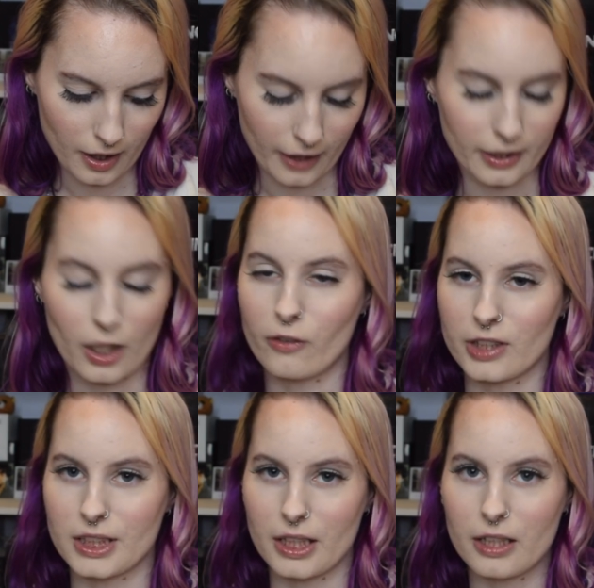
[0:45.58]
And then
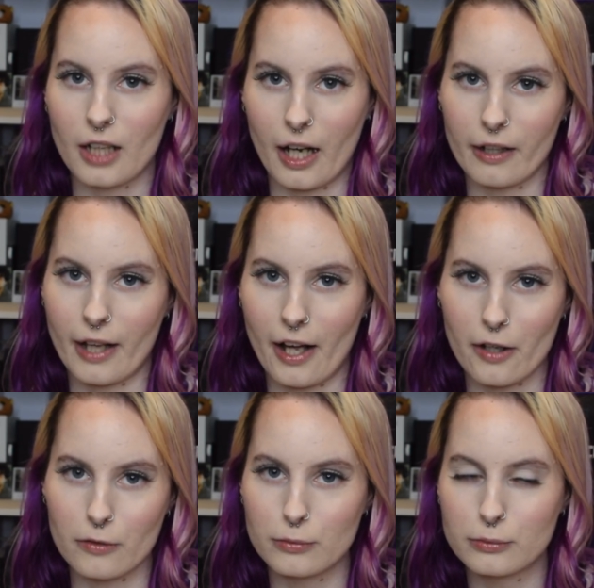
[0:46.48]
obviously I'll
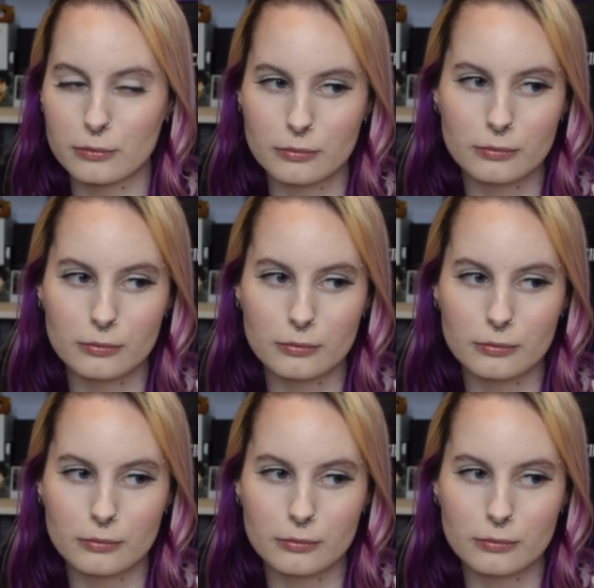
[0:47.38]
have